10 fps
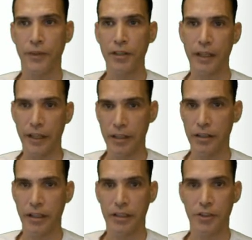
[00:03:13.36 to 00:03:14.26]
Okay,
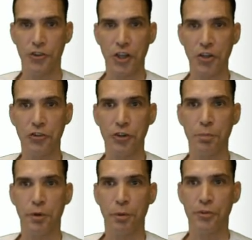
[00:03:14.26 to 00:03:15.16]
and it changed the
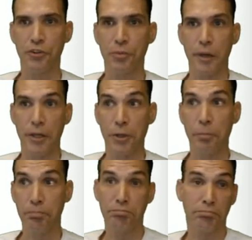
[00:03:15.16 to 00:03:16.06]
appearance of the menu.
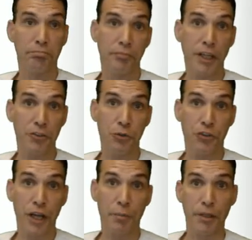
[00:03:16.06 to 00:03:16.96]
Hmm, not too
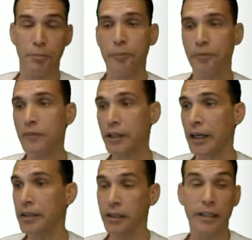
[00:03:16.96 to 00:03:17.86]
shabby.
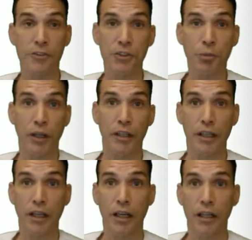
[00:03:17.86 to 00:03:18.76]
Okay, I can see why that
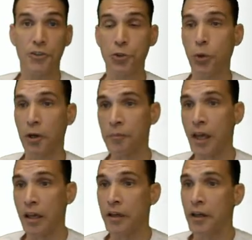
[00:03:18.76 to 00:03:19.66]
got a high score.
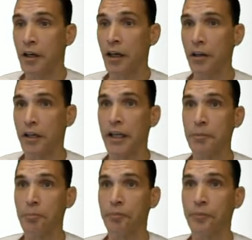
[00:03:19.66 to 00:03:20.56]
All right.
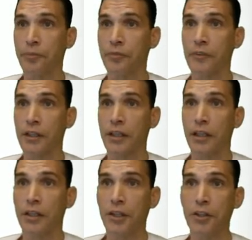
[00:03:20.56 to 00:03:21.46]

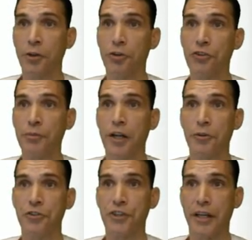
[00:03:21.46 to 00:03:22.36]
Then there are some
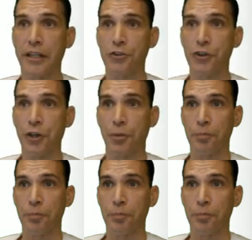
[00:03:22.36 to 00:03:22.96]
other settings here.